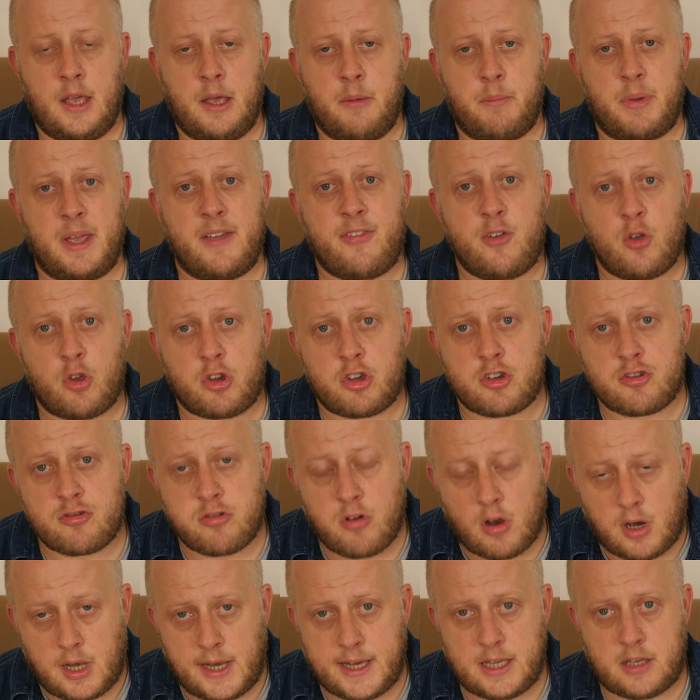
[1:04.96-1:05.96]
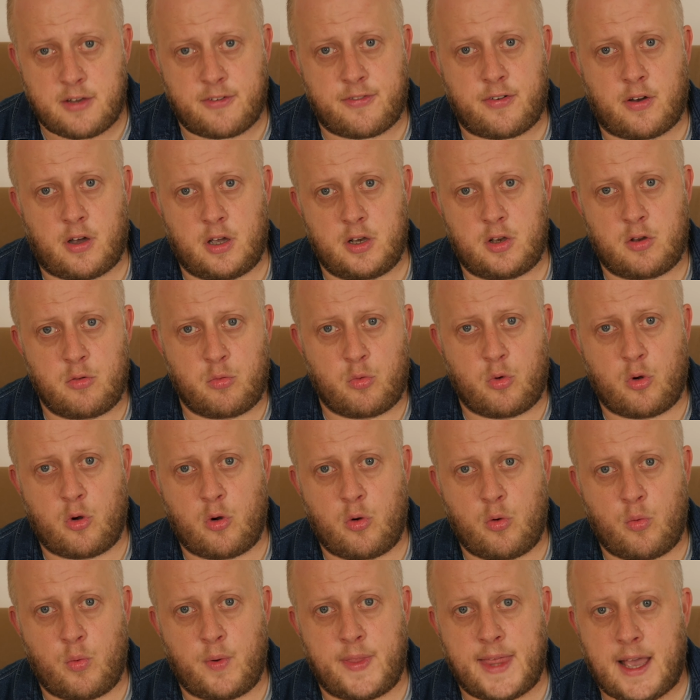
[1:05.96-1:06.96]
But if you're struggling to find a
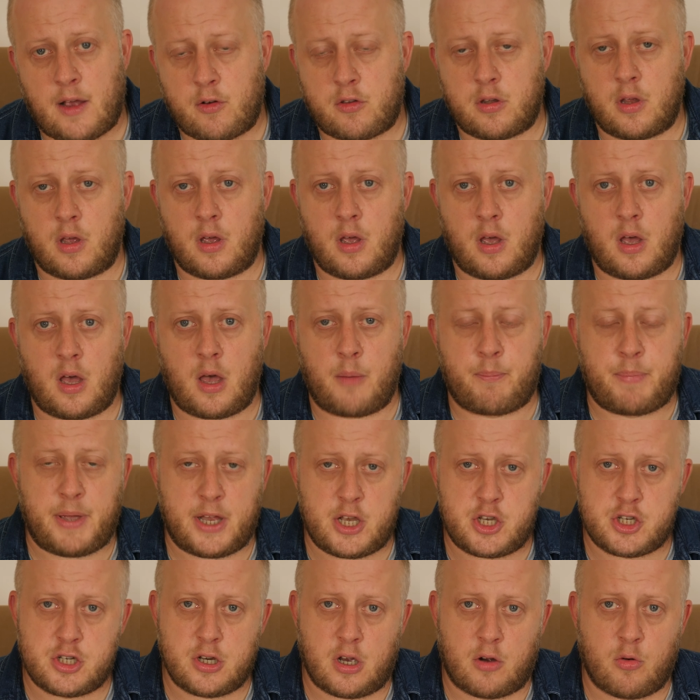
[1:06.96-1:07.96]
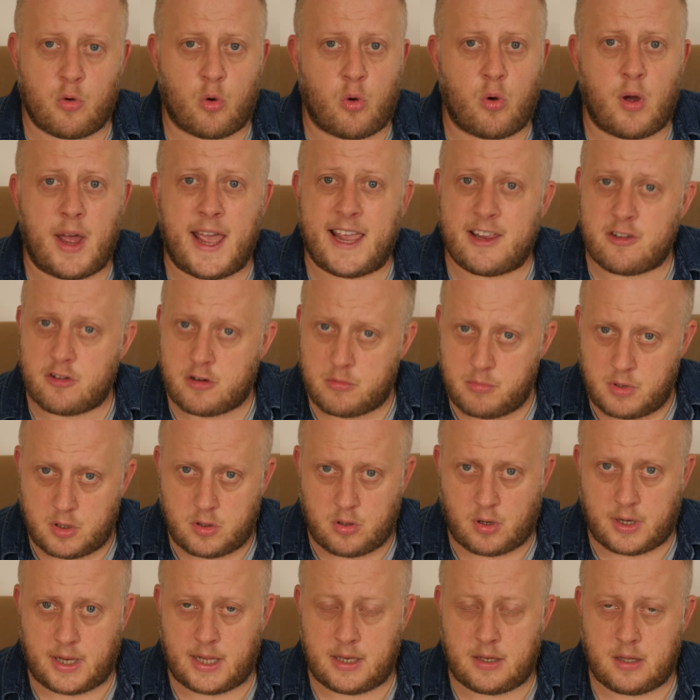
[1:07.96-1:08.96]
wall without a picture or excrement
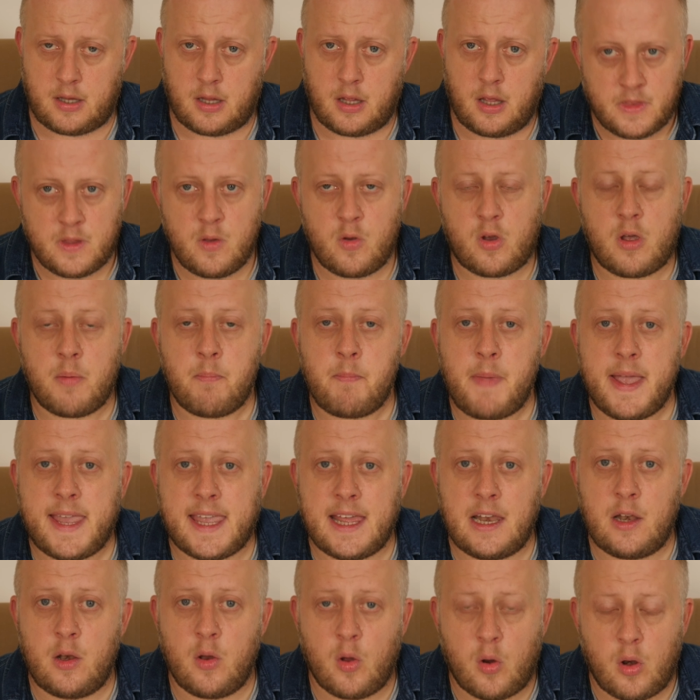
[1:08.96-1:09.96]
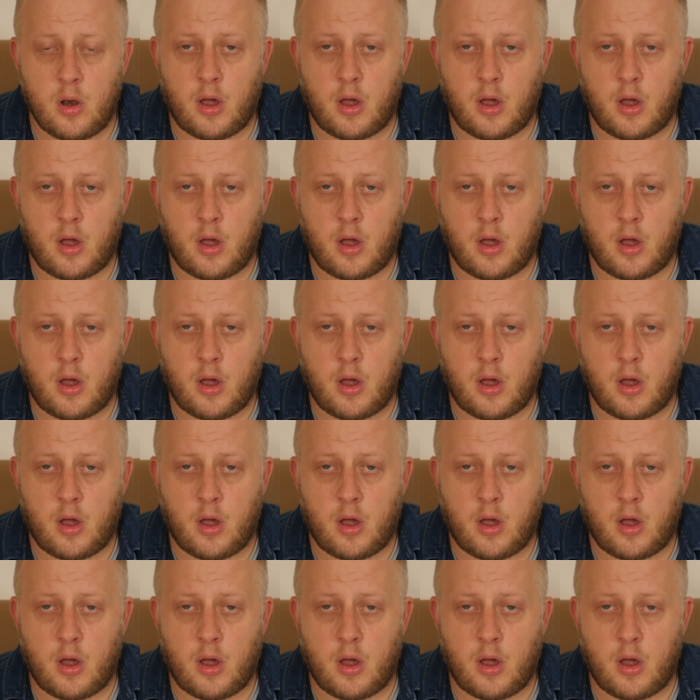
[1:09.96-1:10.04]
on it, you can make it look